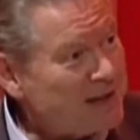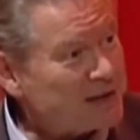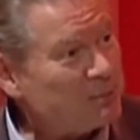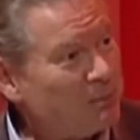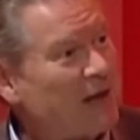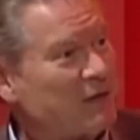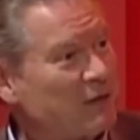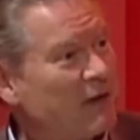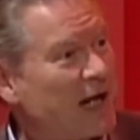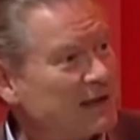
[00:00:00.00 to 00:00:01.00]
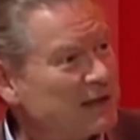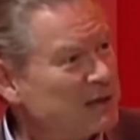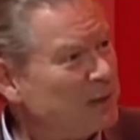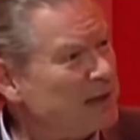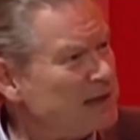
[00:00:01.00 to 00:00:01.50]
despite the fact it, has
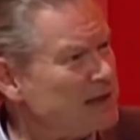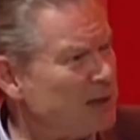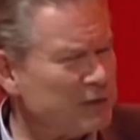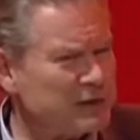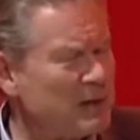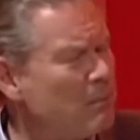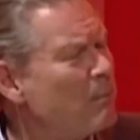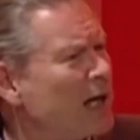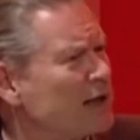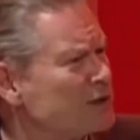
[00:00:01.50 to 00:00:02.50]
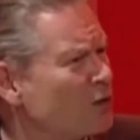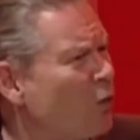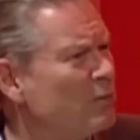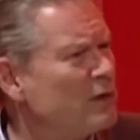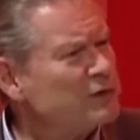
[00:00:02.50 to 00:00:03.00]
been, it was debunked
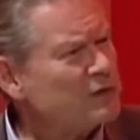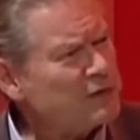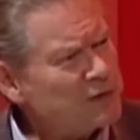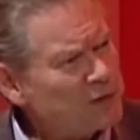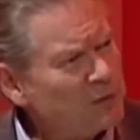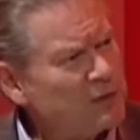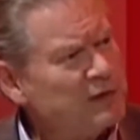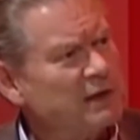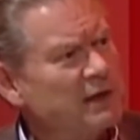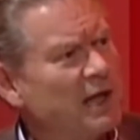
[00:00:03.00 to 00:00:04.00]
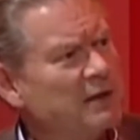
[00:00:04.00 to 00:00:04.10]
almost as soon as it had